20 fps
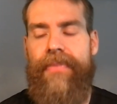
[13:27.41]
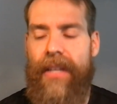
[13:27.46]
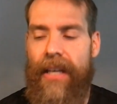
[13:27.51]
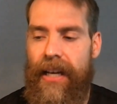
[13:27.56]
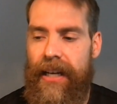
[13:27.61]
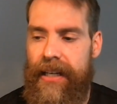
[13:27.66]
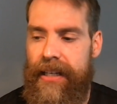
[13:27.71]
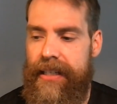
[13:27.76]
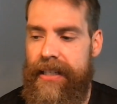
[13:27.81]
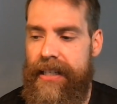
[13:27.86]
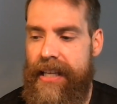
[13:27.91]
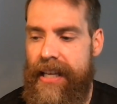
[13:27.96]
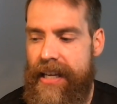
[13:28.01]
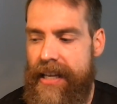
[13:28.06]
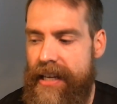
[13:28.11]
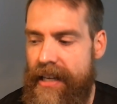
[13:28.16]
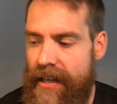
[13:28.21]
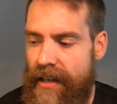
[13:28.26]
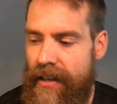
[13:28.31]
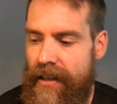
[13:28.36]
And
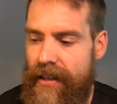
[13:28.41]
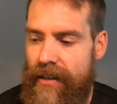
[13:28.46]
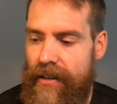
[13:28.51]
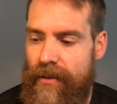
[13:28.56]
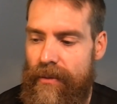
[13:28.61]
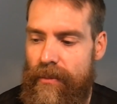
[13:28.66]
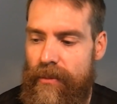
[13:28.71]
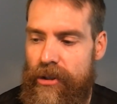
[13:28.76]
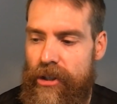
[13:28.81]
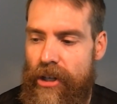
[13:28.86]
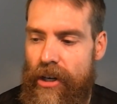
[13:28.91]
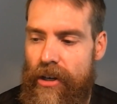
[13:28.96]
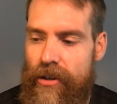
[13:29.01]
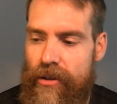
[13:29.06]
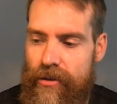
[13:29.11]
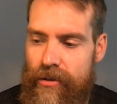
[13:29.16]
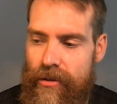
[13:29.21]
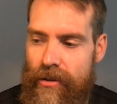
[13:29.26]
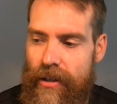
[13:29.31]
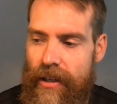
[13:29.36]
he
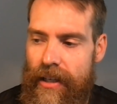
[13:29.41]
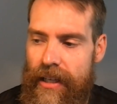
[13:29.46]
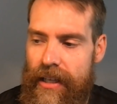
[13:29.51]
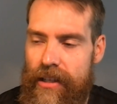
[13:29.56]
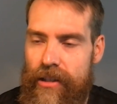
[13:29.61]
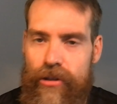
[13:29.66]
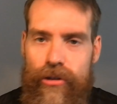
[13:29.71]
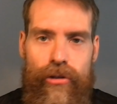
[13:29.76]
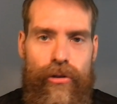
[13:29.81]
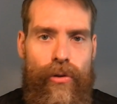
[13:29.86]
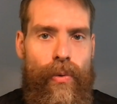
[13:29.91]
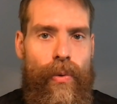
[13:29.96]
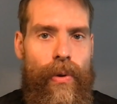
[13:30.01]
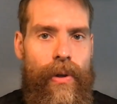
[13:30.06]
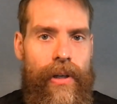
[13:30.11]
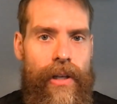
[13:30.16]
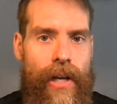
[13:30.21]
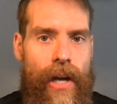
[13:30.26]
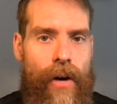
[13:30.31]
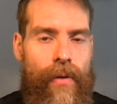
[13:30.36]
shares his
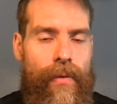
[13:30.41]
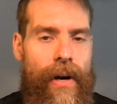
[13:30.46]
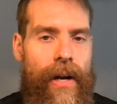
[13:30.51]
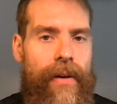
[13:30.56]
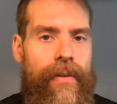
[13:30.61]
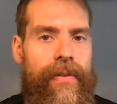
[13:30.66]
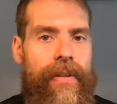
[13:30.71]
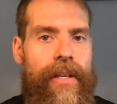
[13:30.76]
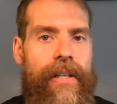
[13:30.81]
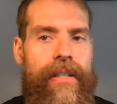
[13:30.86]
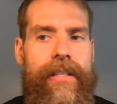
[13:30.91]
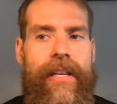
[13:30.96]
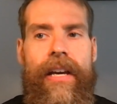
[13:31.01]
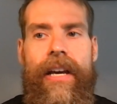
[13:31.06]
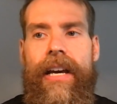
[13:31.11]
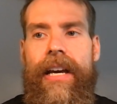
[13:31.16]
story around this